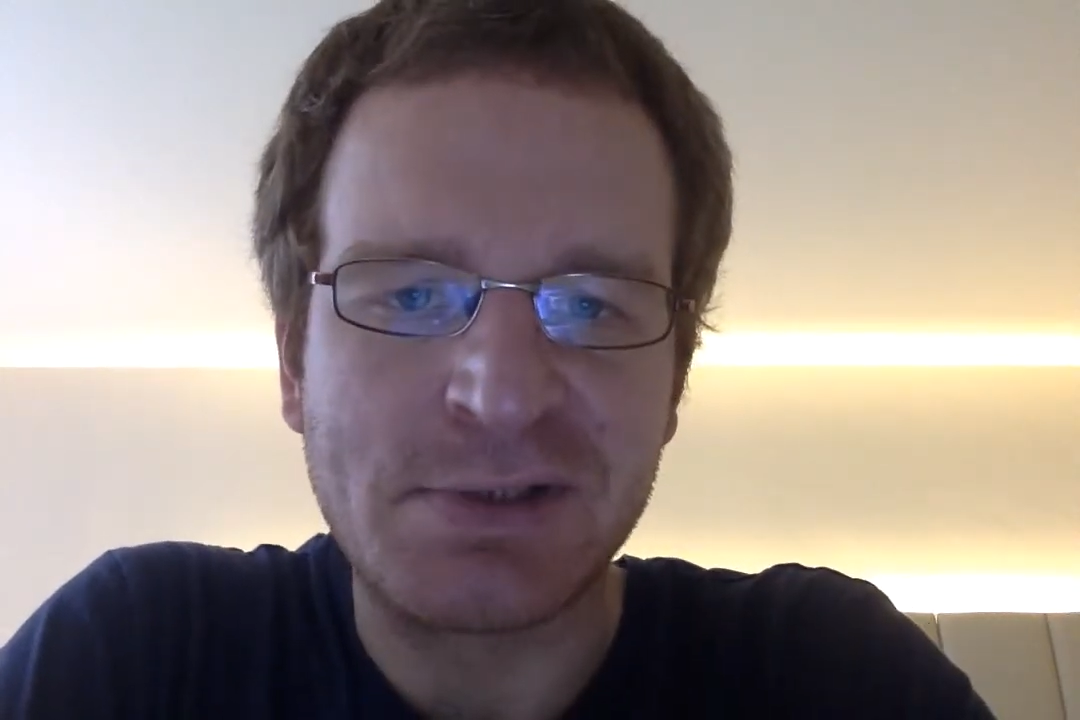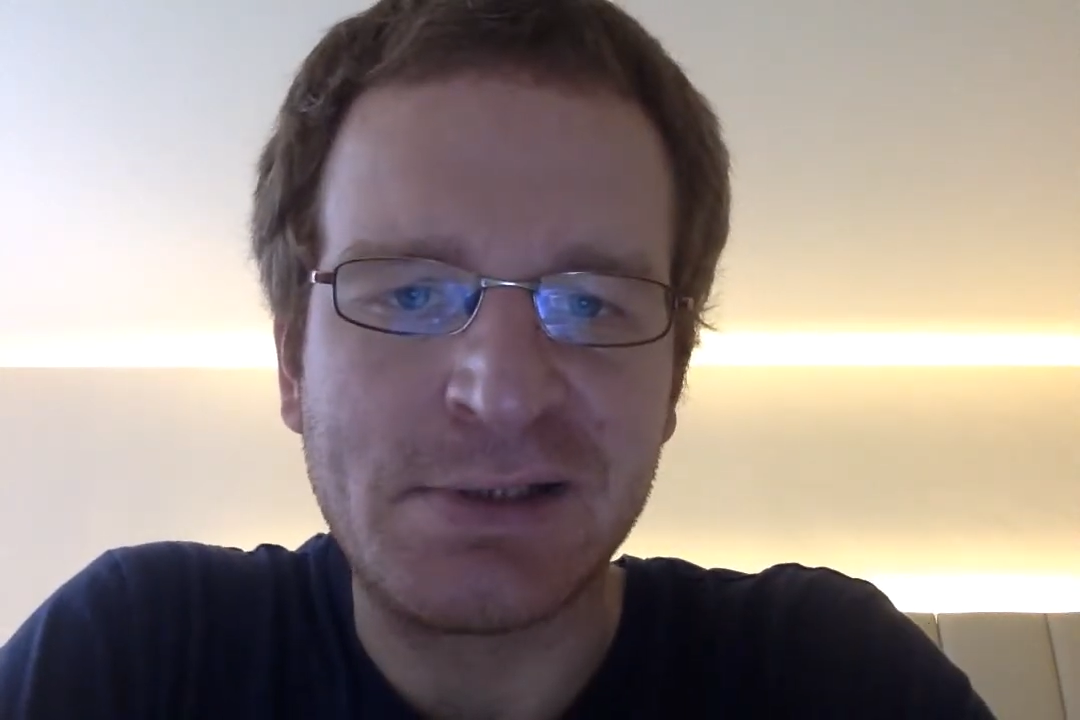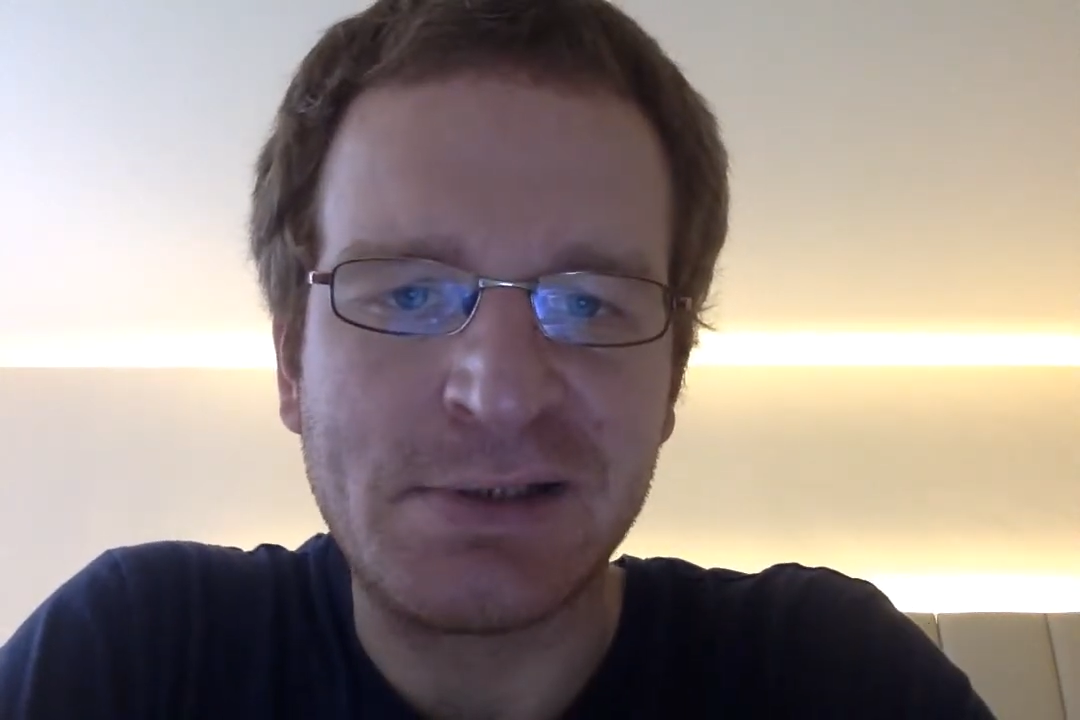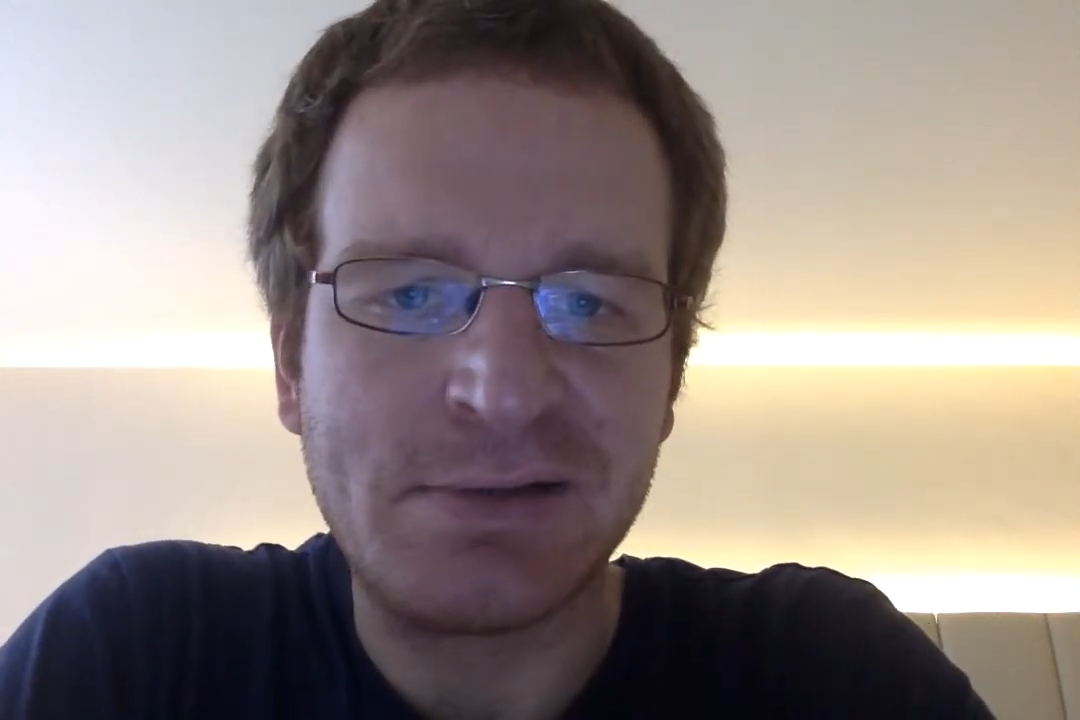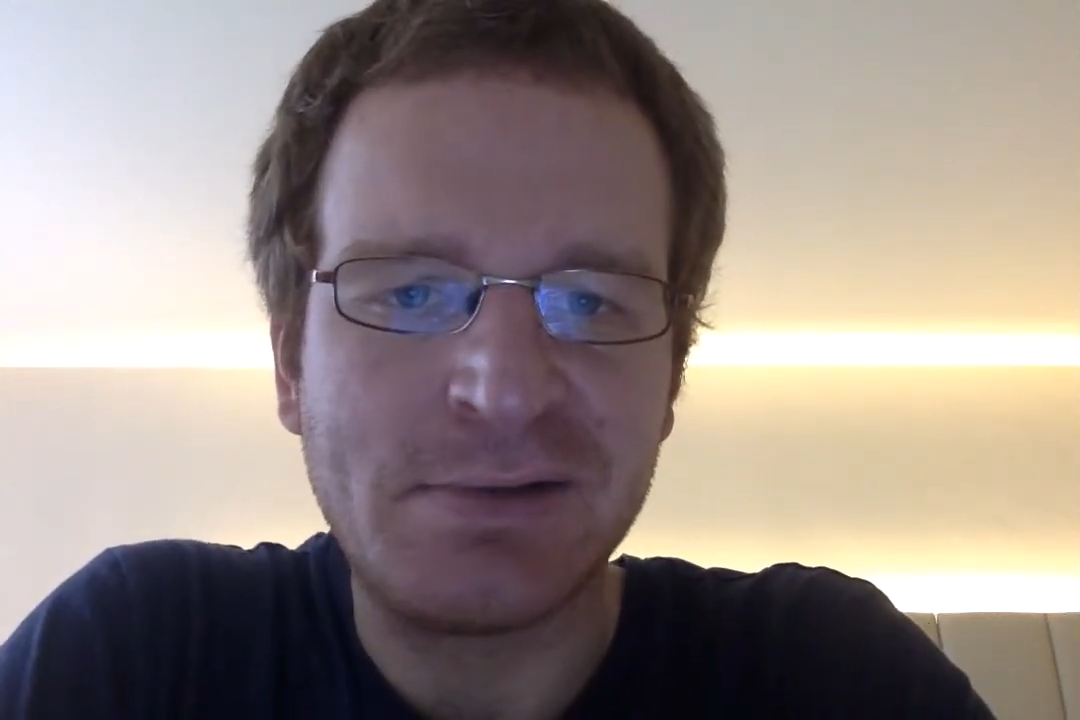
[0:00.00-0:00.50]

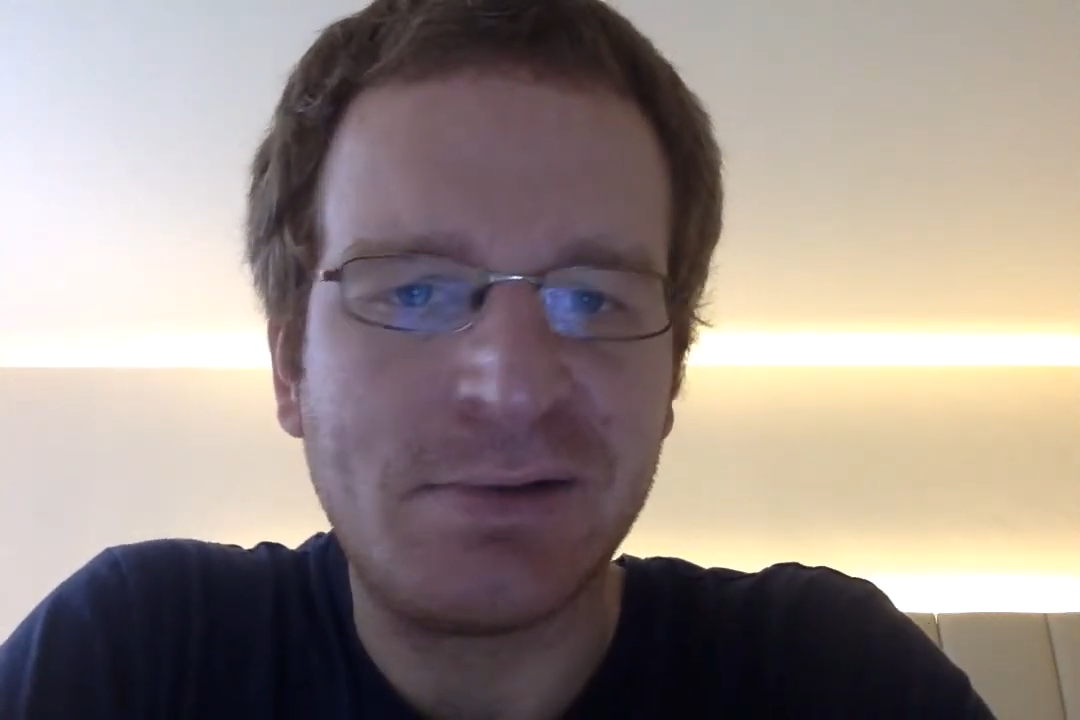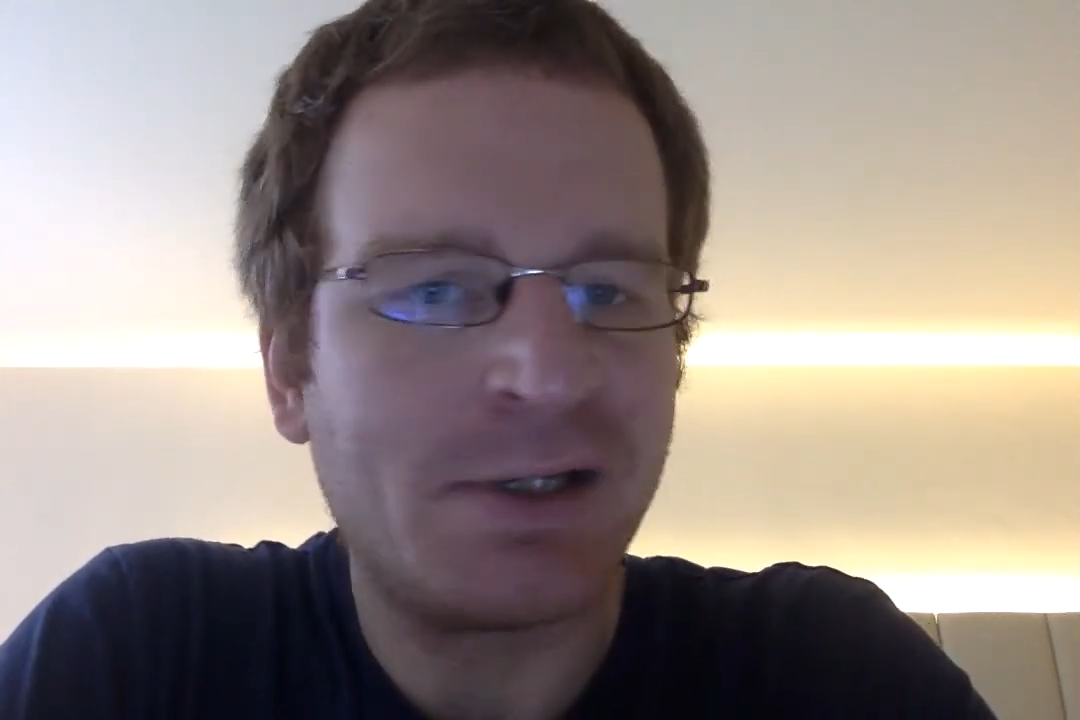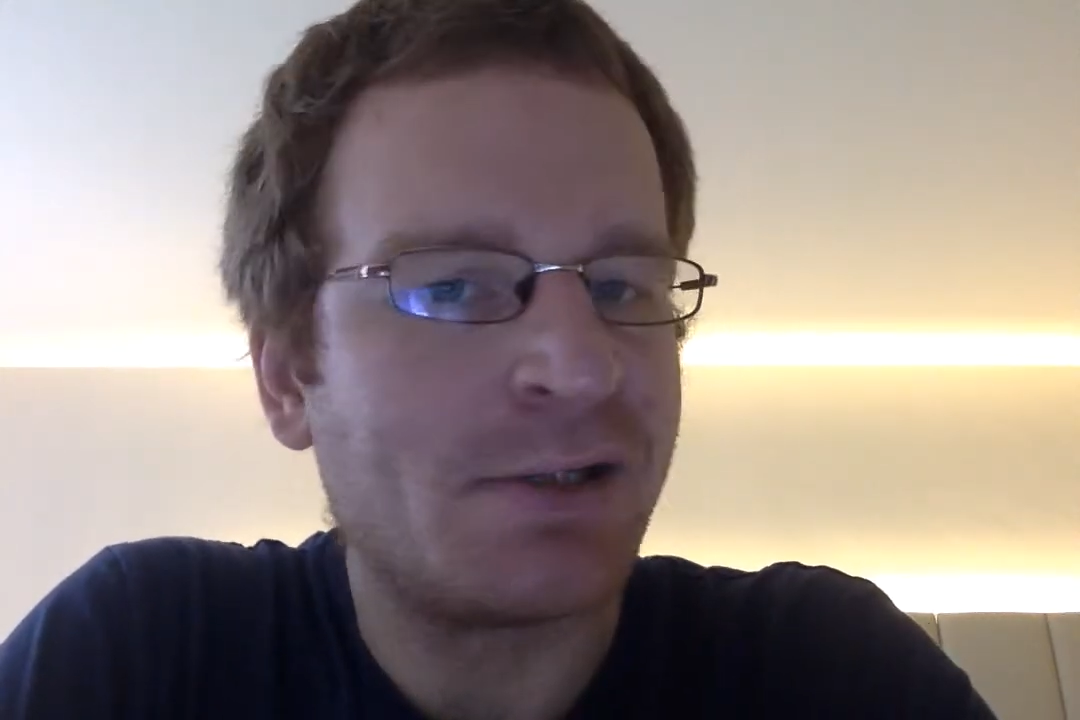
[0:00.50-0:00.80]
And you know,